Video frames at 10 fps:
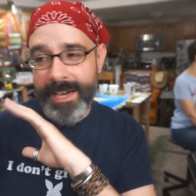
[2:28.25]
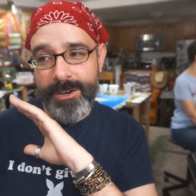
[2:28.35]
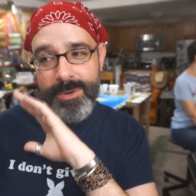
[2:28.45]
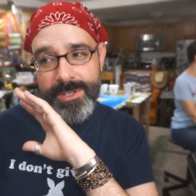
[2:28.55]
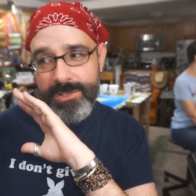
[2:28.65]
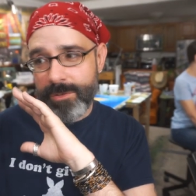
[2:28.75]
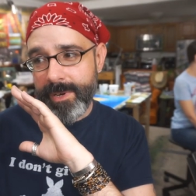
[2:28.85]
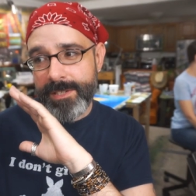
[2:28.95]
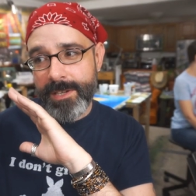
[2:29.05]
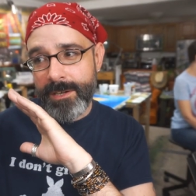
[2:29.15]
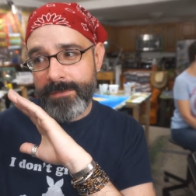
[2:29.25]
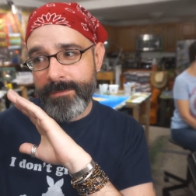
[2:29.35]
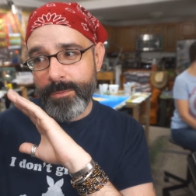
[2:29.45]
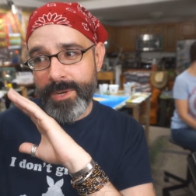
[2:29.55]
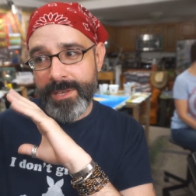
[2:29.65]
I don't concern
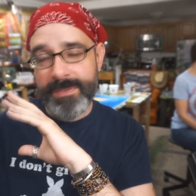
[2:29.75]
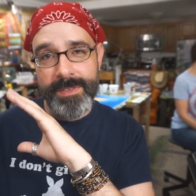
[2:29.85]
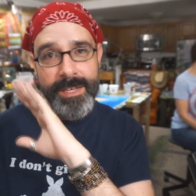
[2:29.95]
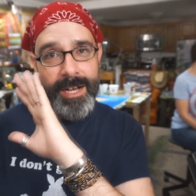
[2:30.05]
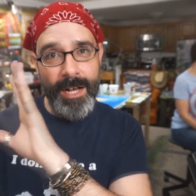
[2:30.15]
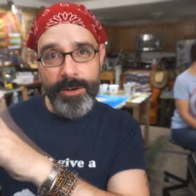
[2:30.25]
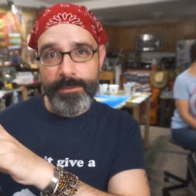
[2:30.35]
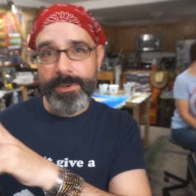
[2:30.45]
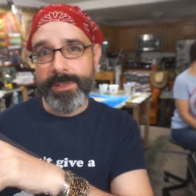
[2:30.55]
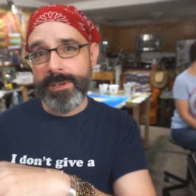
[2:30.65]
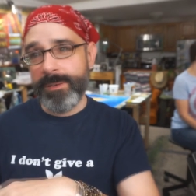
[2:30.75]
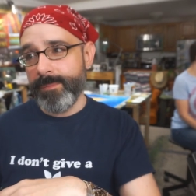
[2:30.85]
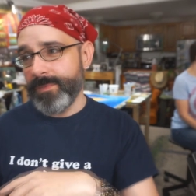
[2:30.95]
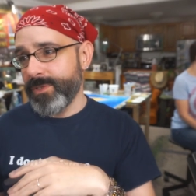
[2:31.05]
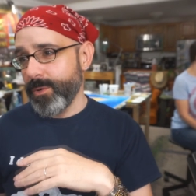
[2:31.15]
myself with the
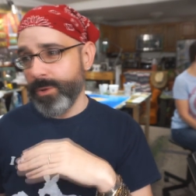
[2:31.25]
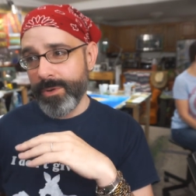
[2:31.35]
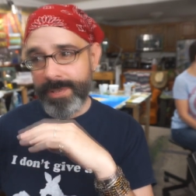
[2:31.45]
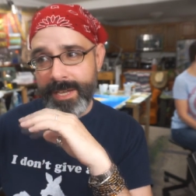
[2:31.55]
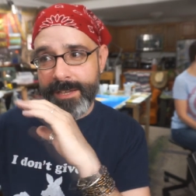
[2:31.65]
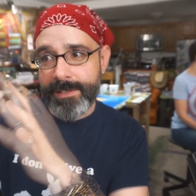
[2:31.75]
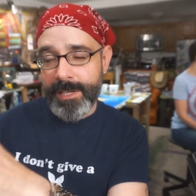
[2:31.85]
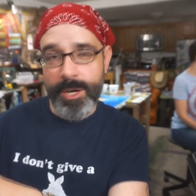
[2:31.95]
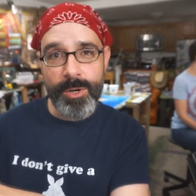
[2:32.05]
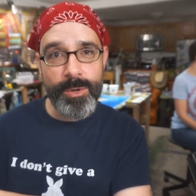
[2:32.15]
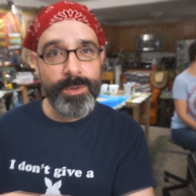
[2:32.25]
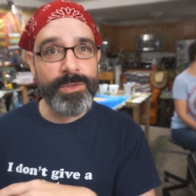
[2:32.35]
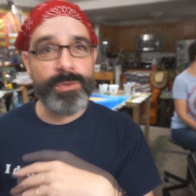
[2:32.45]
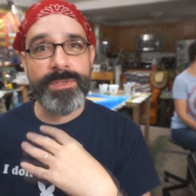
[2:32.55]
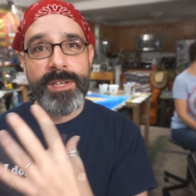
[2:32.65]
algorithms or the
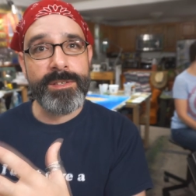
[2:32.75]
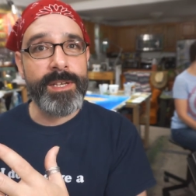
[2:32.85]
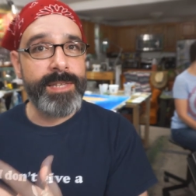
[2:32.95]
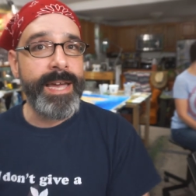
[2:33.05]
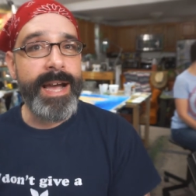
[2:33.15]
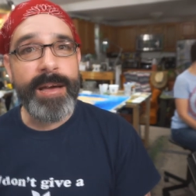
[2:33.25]
SEOs or things like that.